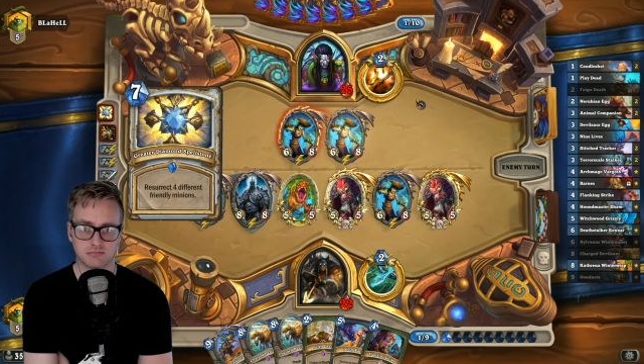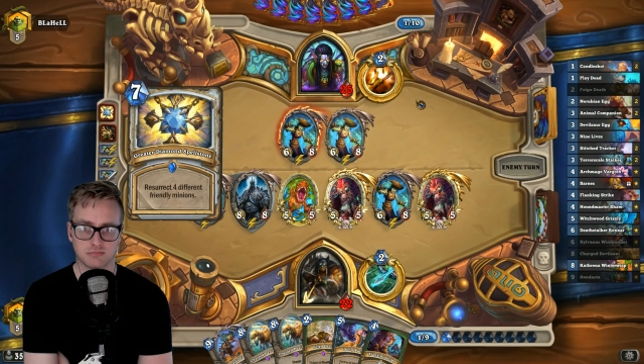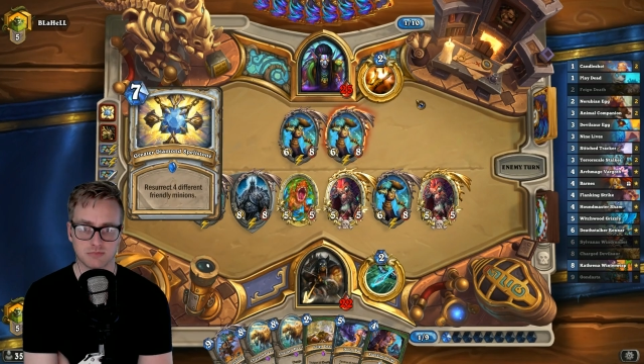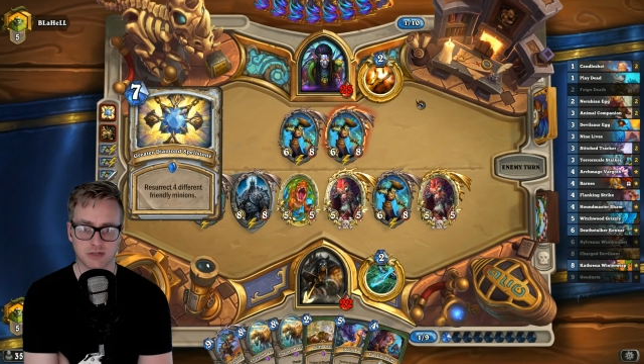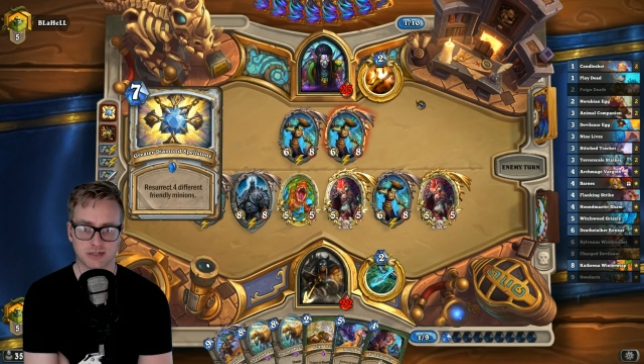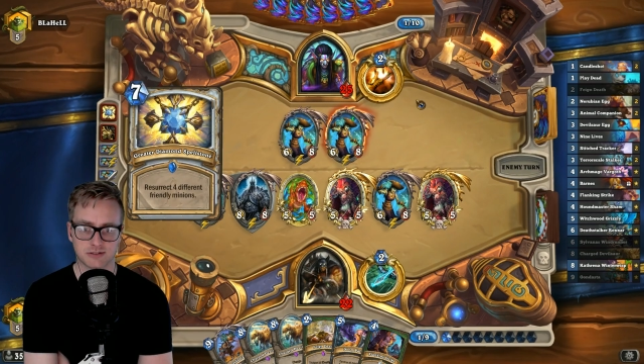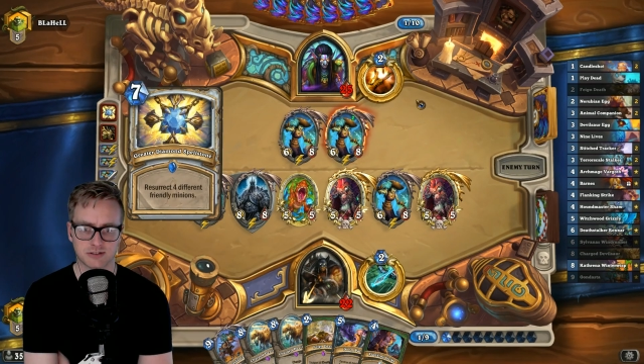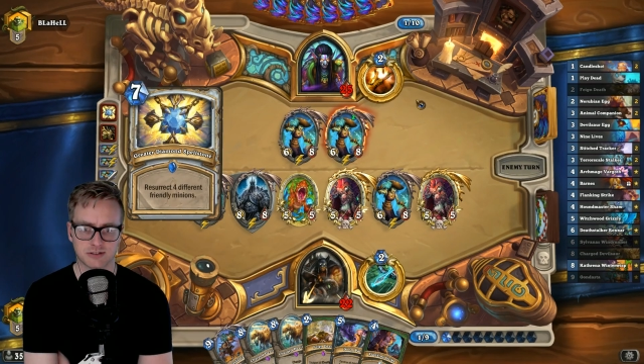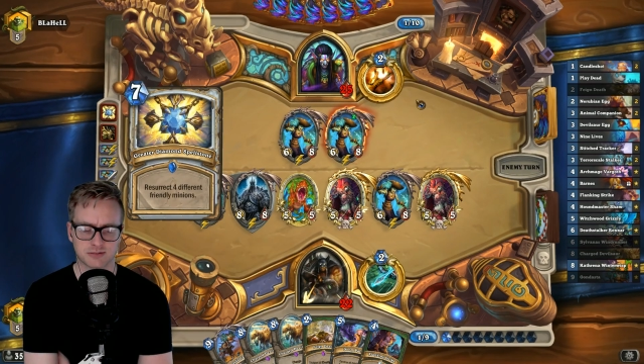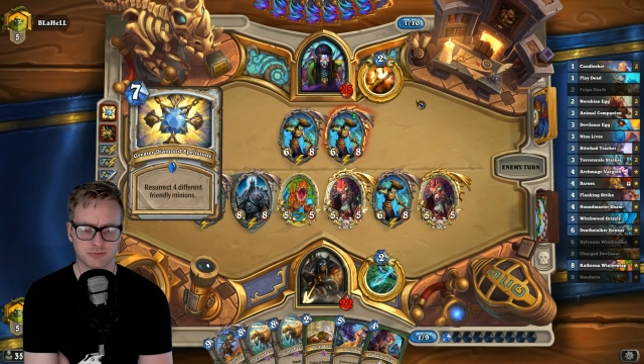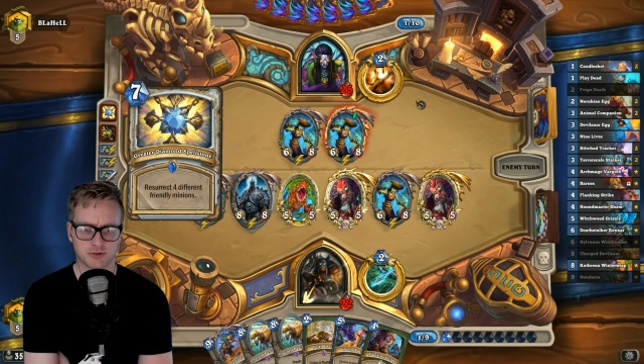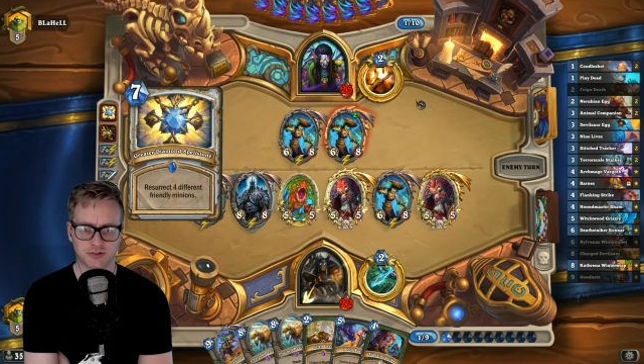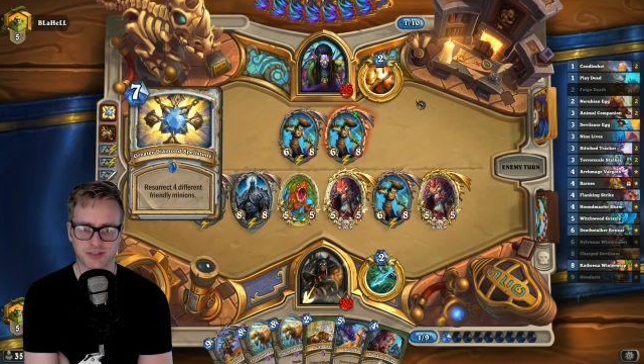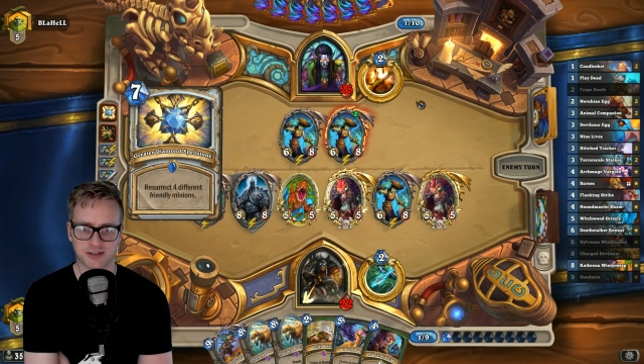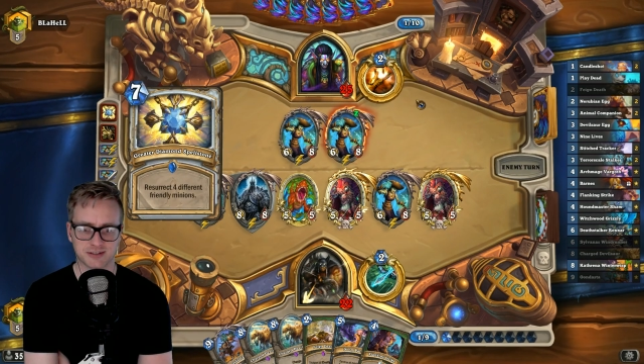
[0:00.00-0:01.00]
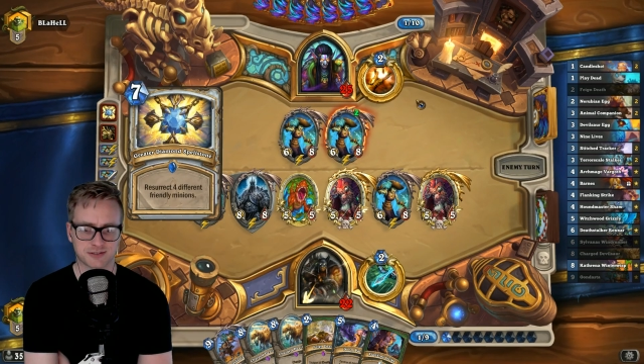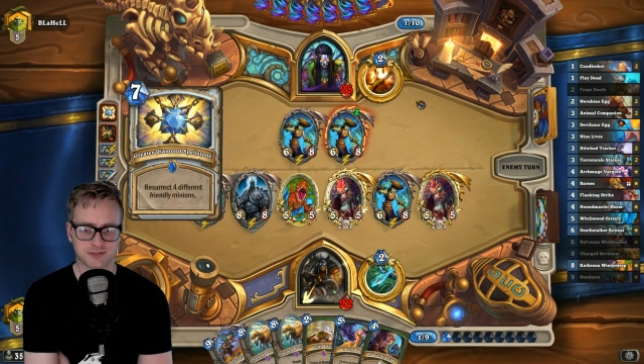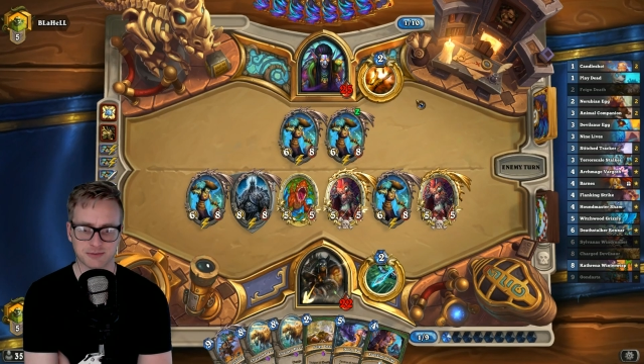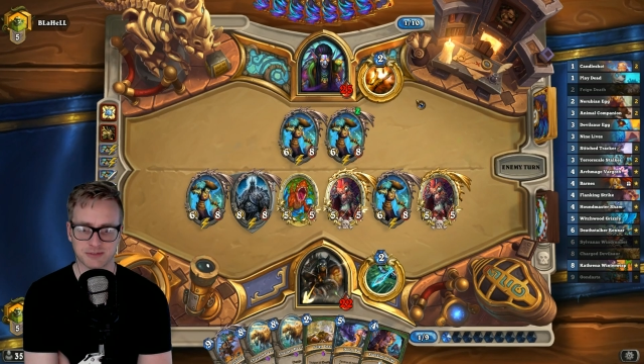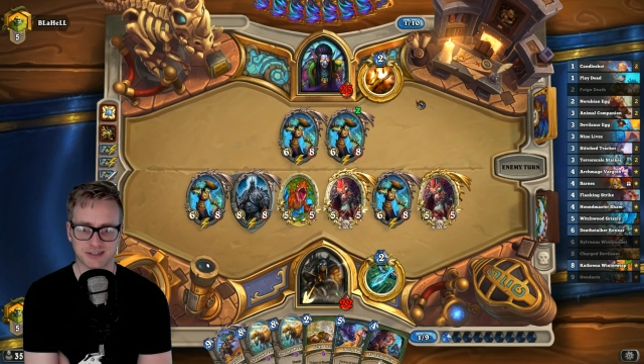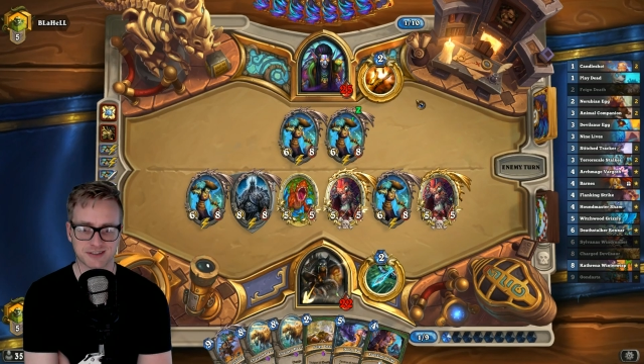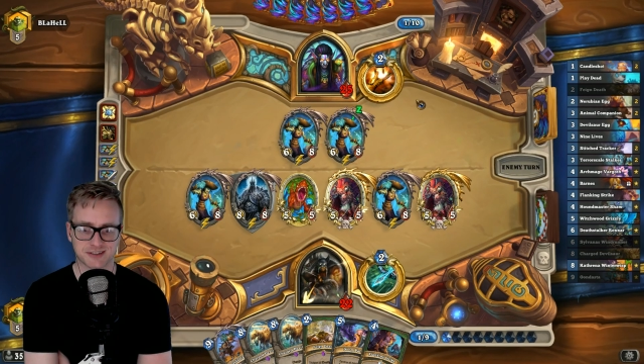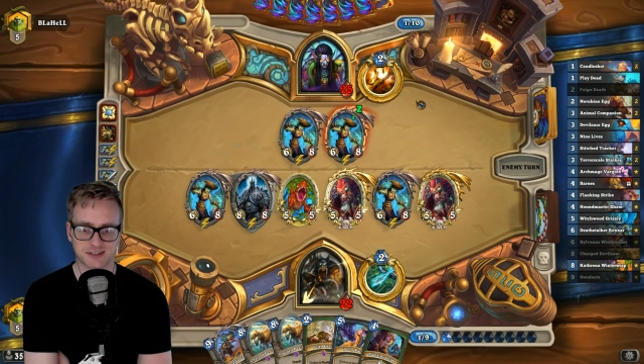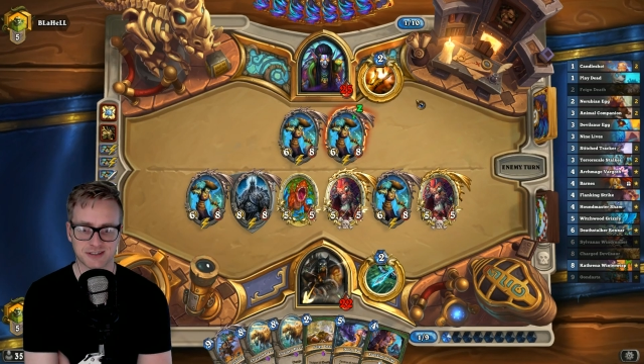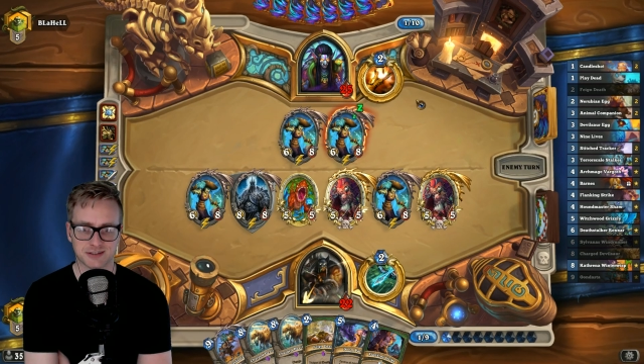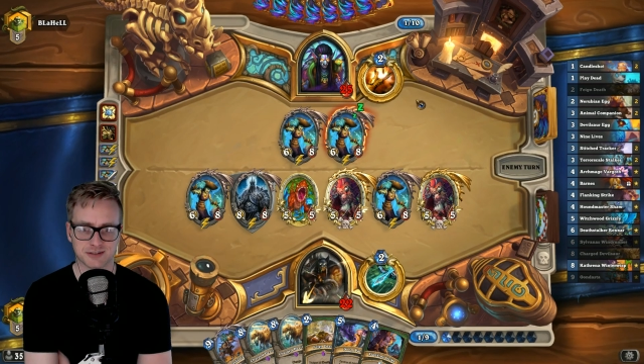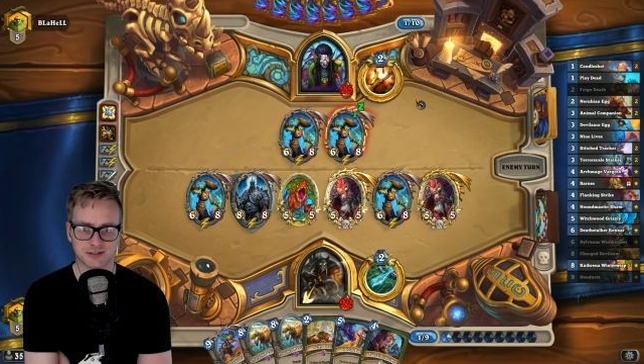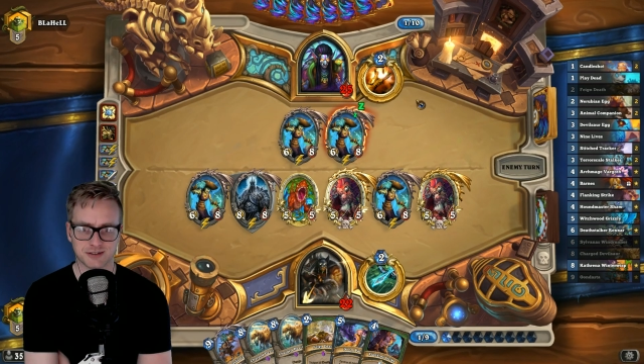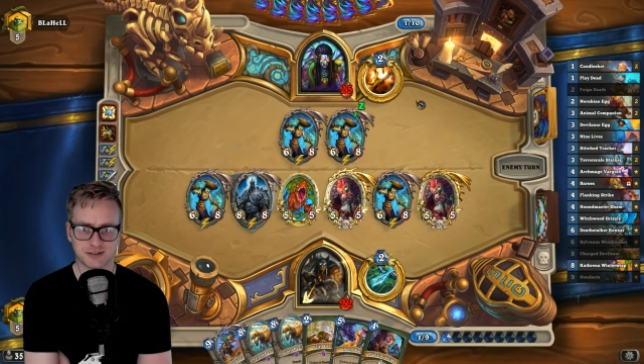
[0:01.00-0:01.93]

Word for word: That's just more things for me to steal.